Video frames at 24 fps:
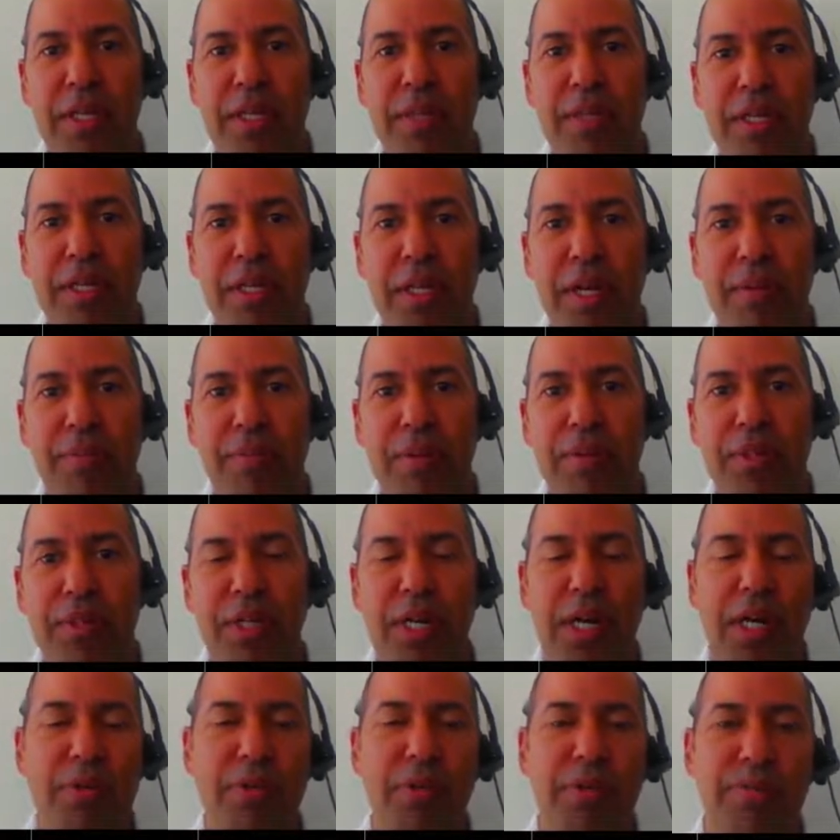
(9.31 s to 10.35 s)
The upper
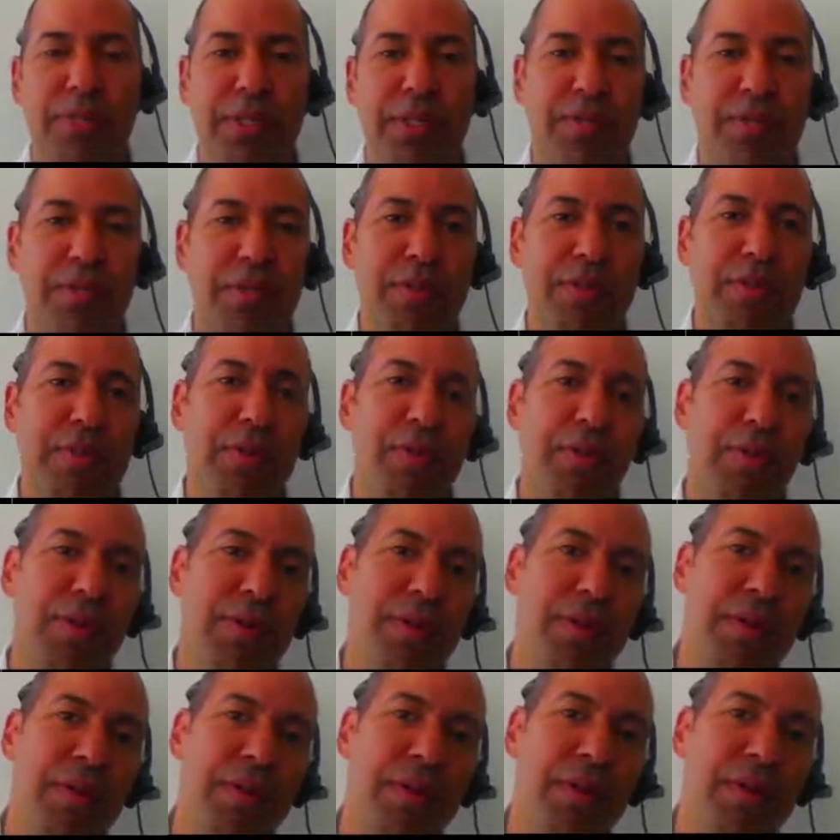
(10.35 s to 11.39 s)
jaw will be
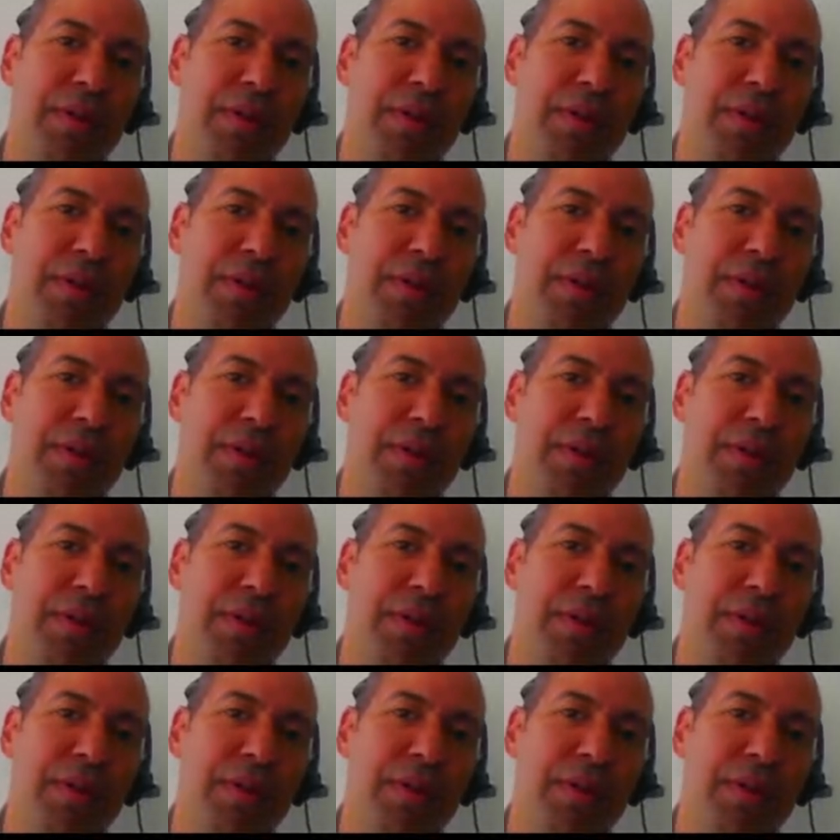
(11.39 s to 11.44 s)
restored